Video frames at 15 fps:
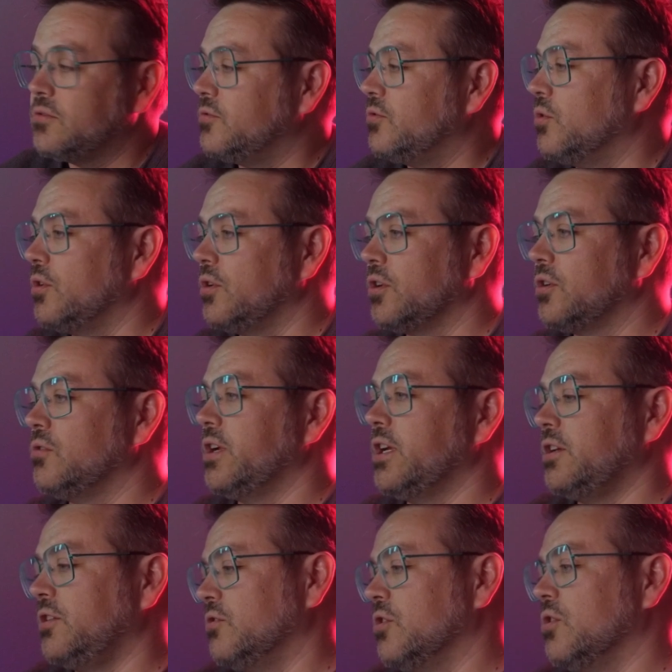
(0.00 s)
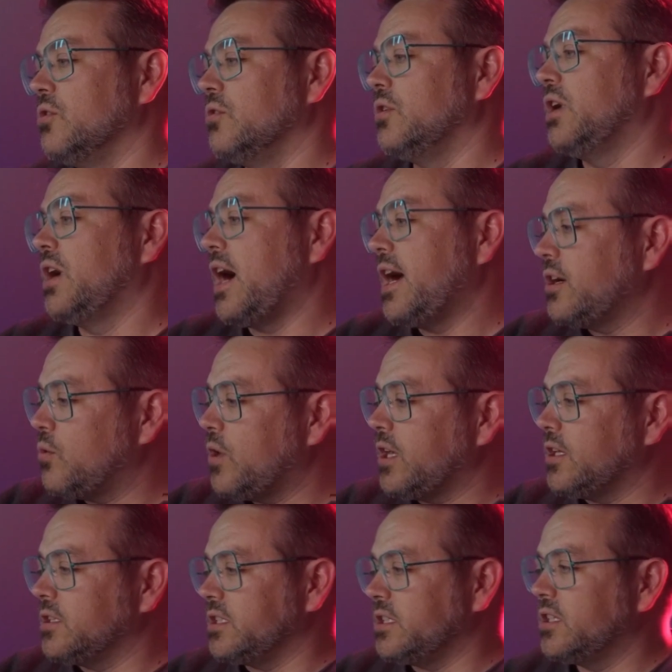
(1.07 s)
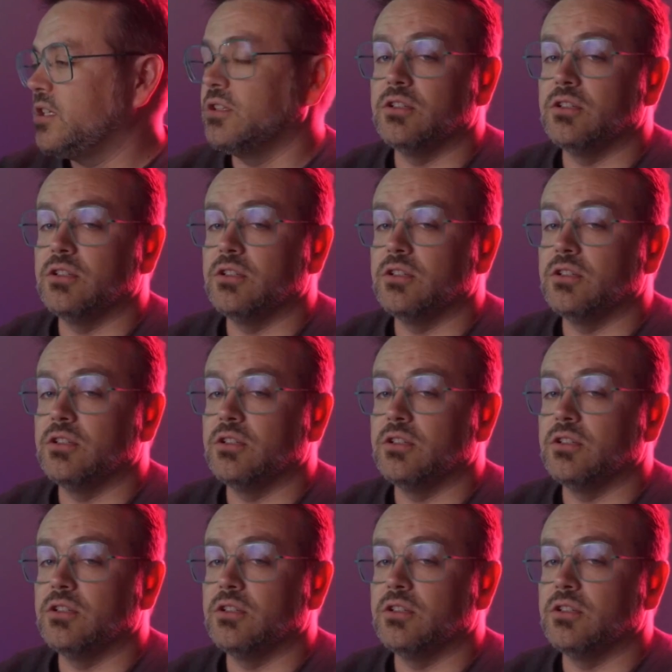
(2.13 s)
for creating your own high quality,